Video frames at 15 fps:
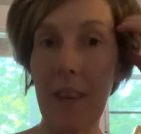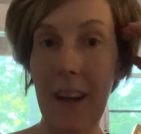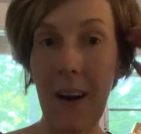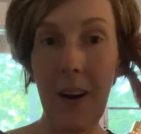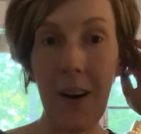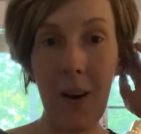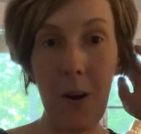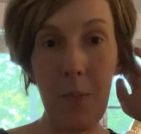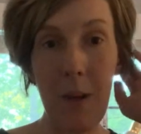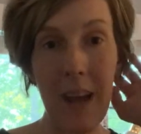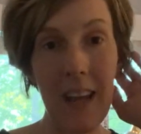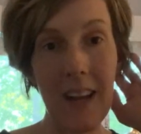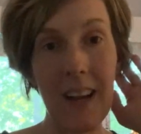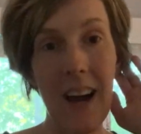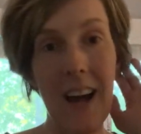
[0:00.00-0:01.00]
that are
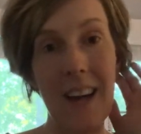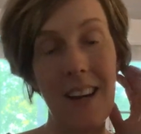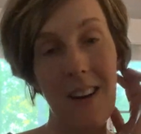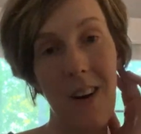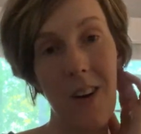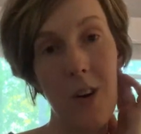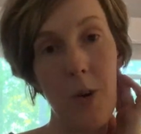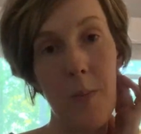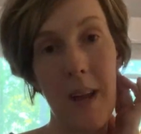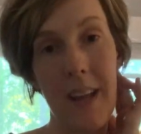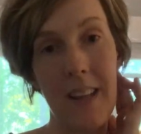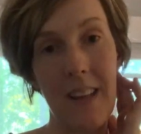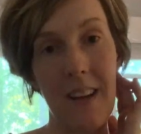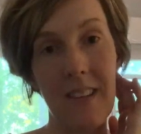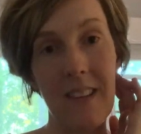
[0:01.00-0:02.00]
obeying God and are
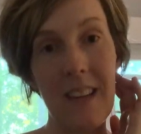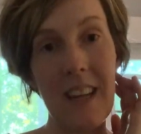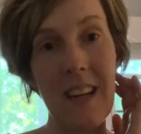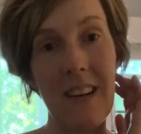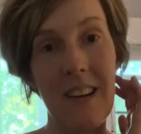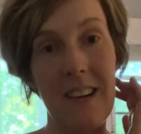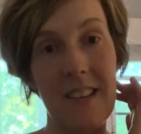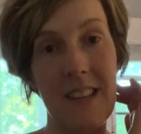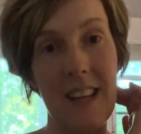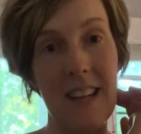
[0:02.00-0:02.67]
obeying their leaders,